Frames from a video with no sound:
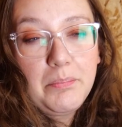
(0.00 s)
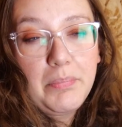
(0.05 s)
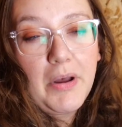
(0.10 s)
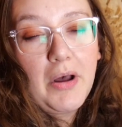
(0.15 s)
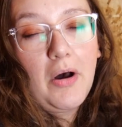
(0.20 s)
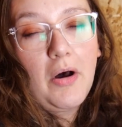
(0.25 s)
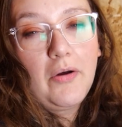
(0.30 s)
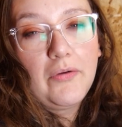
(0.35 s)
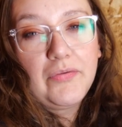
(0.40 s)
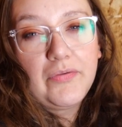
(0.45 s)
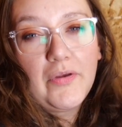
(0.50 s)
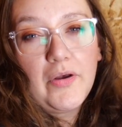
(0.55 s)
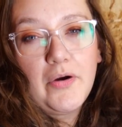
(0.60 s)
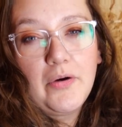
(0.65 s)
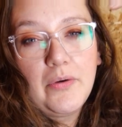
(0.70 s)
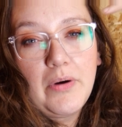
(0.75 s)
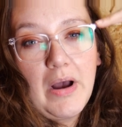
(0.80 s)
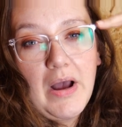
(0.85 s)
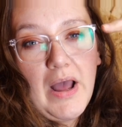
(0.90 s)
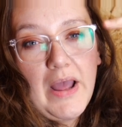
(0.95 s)
but
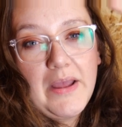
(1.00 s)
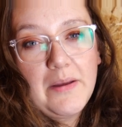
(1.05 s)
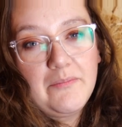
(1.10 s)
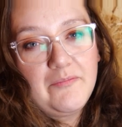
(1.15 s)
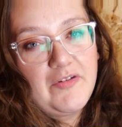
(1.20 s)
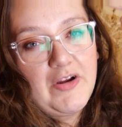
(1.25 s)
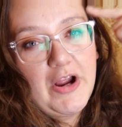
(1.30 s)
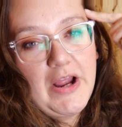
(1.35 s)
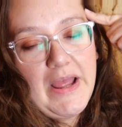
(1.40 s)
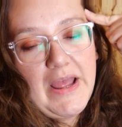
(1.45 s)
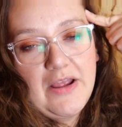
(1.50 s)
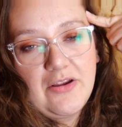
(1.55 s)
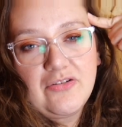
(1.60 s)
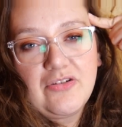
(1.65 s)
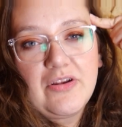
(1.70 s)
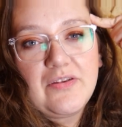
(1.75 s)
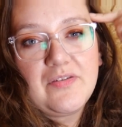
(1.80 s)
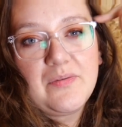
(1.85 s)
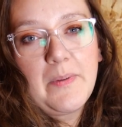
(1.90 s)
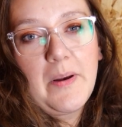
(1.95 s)
also I am very
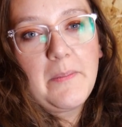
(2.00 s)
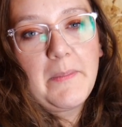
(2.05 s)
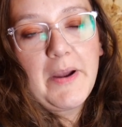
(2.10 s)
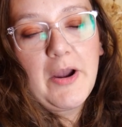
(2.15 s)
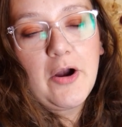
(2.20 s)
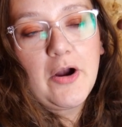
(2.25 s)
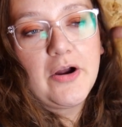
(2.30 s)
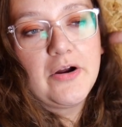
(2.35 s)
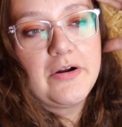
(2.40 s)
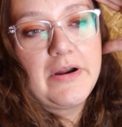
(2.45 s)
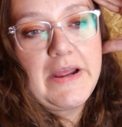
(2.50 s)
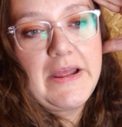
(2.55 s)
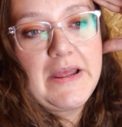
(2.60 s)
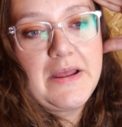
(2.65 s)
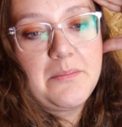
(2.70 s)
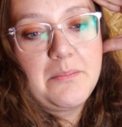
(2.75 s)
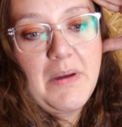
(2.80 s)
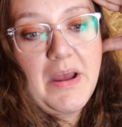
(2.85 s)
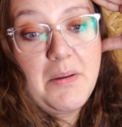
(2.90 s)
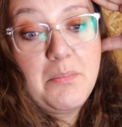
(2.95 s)
anxious about my heart rate
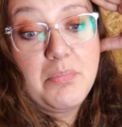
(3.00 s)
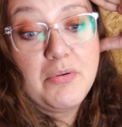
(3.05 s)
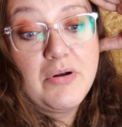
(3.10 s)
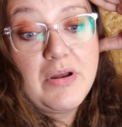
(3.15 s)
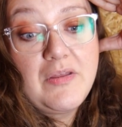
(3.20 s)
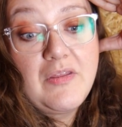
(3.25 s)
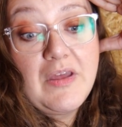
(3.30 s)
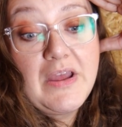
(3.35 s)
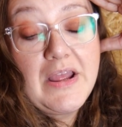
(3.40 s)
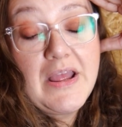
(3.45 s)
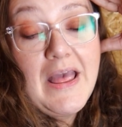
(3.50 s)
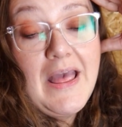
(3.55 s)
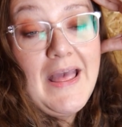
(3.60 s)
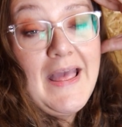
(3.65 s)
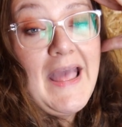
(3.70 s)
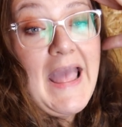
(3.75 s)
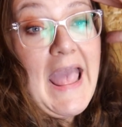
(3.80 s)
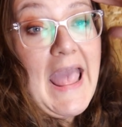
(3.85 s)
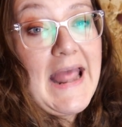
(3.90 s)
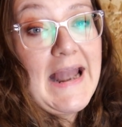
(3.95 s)
and my breathing
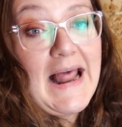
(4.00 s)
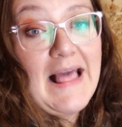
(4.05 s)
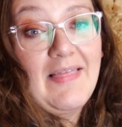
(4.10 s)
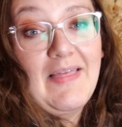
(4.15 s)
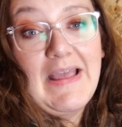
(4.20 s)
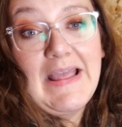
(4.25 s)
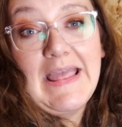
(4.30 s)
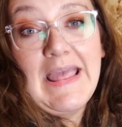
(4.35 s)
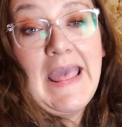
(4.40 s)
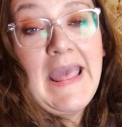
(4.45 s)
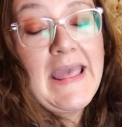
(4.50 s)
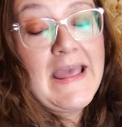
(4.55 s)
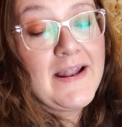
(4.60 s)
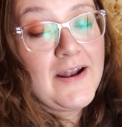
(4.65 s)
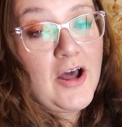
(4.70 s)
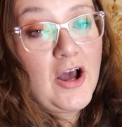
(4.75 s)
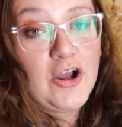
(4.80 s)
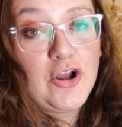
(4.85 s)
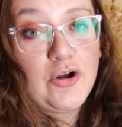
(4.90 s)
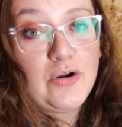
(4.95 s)
and I like
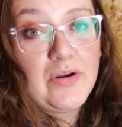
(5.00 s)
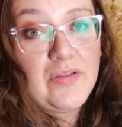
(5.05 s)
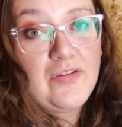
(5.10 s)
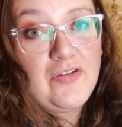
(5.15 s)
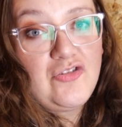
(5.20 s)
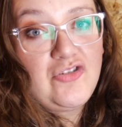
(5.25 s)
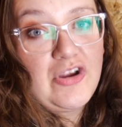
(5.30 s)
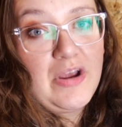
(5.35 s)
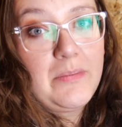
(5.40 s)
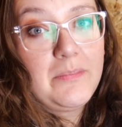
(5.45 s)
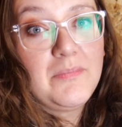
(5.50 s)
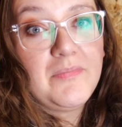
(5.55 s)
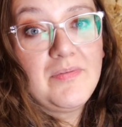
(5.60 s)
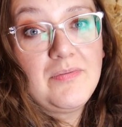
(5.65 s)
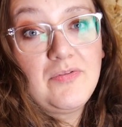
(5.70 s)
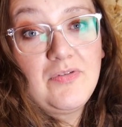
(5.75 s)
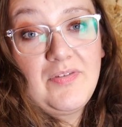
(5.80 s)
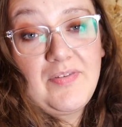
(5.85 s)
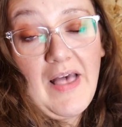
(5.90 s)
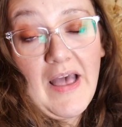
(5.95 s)
cannot go to the gym.
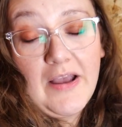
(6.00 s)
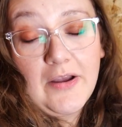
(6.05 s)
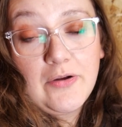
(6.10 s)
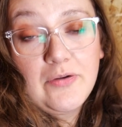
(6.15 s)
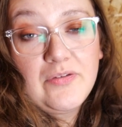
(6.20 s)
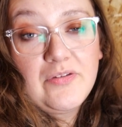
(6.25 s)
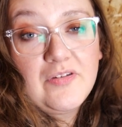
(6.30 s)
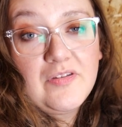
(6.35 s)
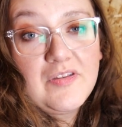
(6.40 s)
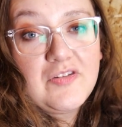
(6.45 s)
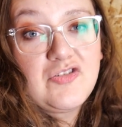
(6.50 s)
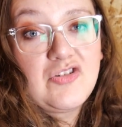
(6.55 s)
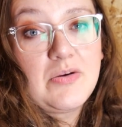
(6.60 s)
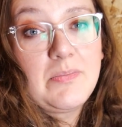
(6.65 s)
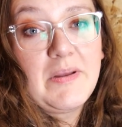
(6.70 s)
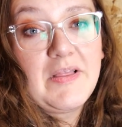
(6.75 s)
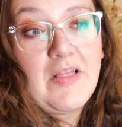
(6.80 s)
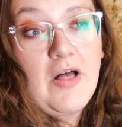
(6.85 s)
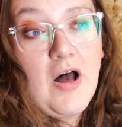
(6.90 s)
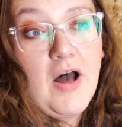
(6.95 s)
Zach goes to the
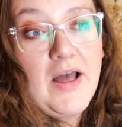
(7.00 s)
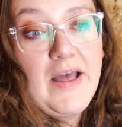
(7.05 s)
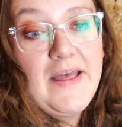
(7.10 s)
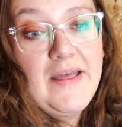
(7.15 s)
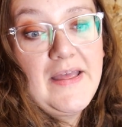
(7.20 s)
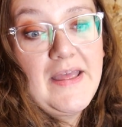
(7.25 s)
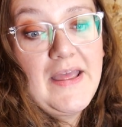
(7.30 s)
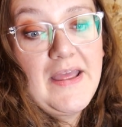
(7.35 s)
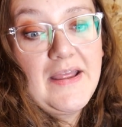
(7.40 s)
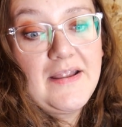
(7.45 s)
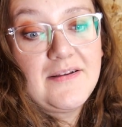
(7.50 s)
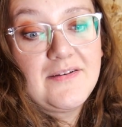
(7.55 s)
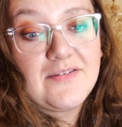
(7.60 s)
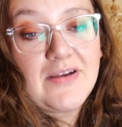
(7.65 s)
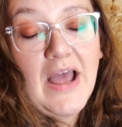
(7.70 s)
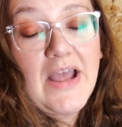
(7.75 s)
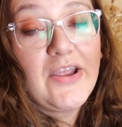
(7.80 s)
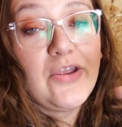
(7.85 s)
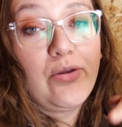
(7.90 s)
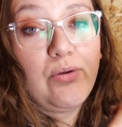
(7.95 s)
gym a lot and
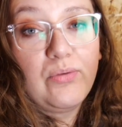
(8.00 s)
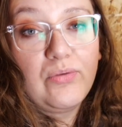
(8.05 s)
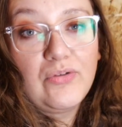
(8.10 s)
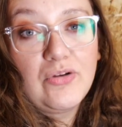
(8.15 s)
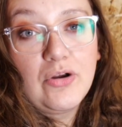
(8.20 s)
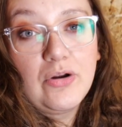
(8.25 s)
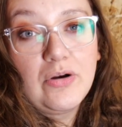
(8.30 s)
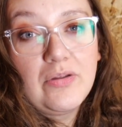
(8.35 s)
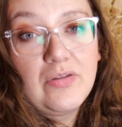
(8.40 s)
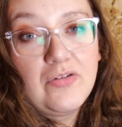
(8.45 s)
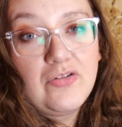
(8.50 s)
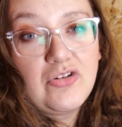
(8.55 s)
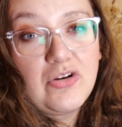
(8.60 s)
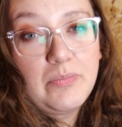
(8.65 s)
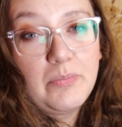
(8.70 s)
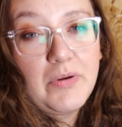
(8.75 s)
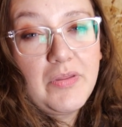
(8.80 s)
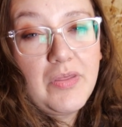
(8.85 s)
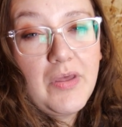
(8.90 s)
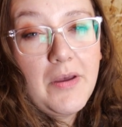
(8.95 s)
I used to go to the
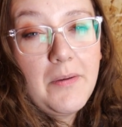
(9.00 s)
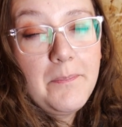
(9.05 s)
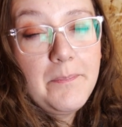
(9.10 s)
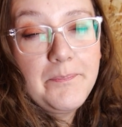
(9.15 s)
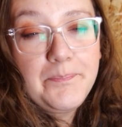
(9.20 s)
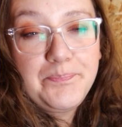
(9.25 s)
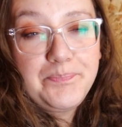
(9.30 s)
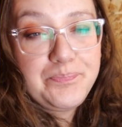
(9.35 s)
gym with him.